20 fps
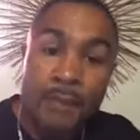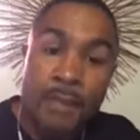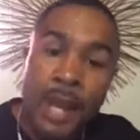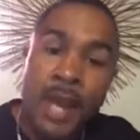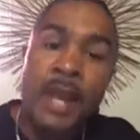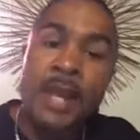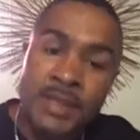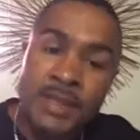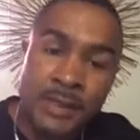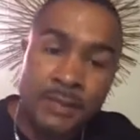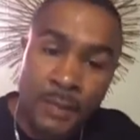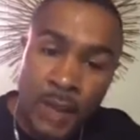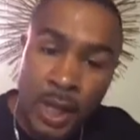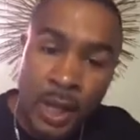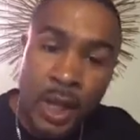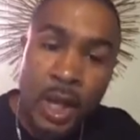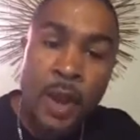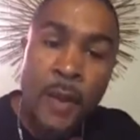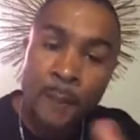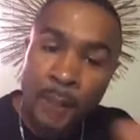Man, listen, man,
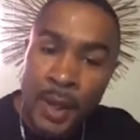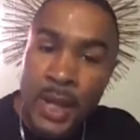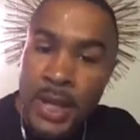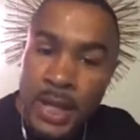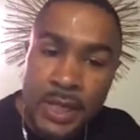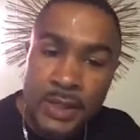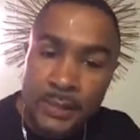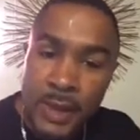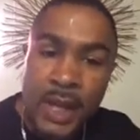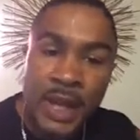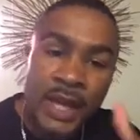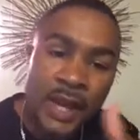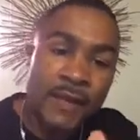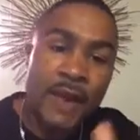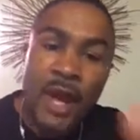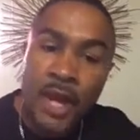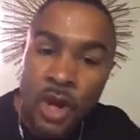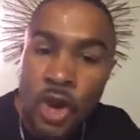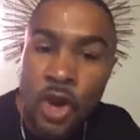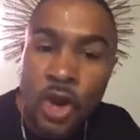please, man, leave
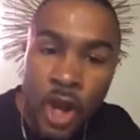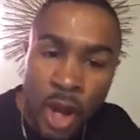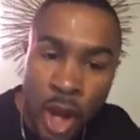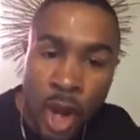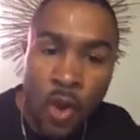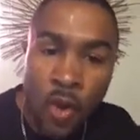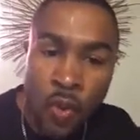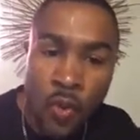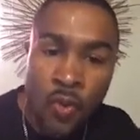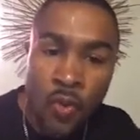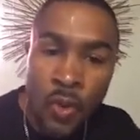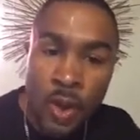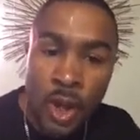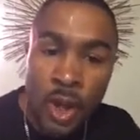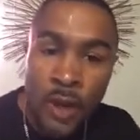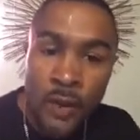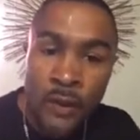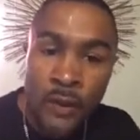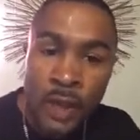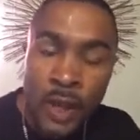that girl alone.
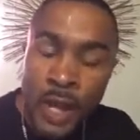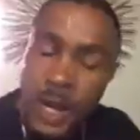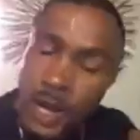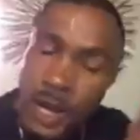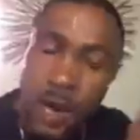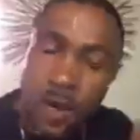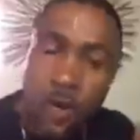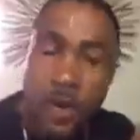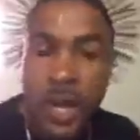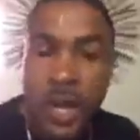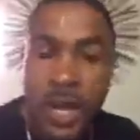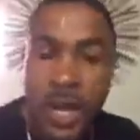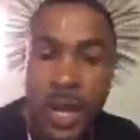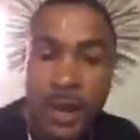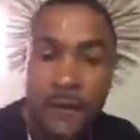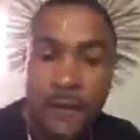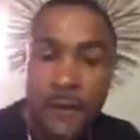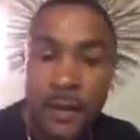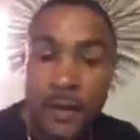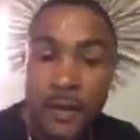He don't leave.